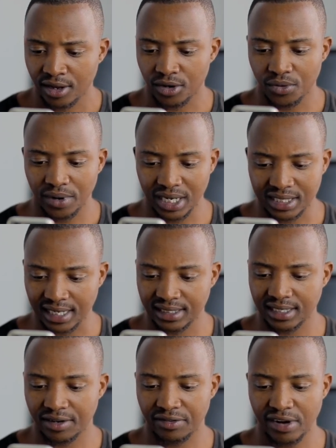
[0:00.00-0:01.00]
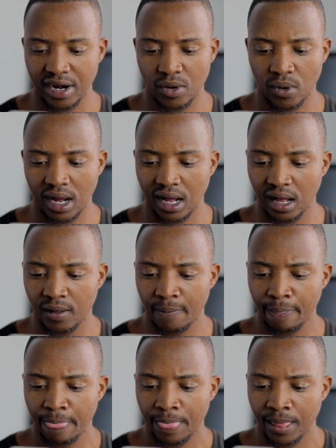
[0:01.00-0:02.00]
You retouched it very
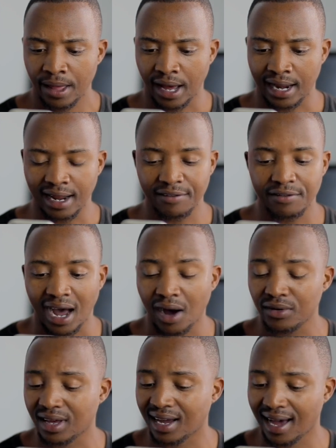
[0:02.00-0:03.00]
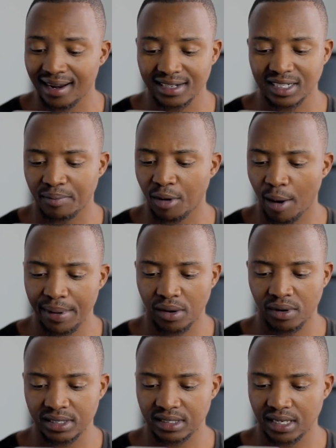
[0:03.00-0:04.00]
well. I love how the colors are
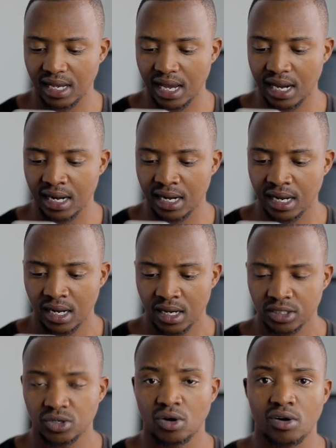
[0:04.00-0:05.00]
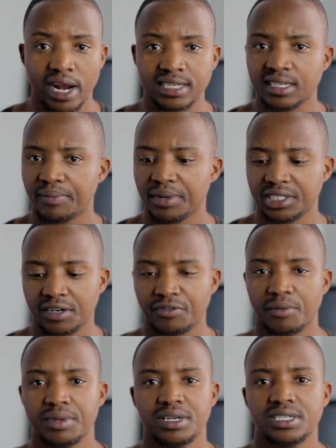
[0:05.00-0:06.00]
popping once again. So great submission
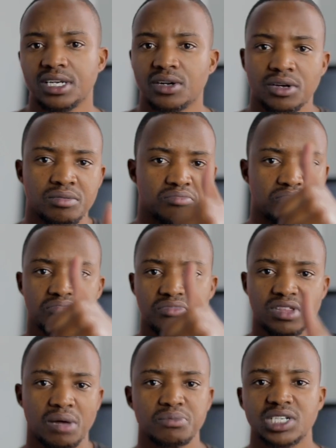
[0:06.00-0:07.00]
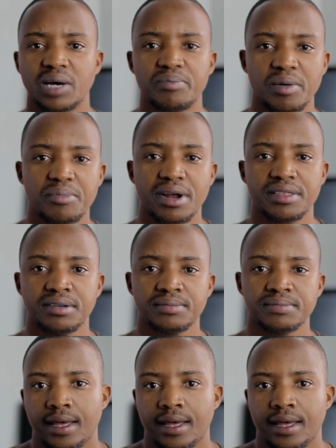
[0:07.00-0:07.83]
from you, Tina. Thumbs up, my brother.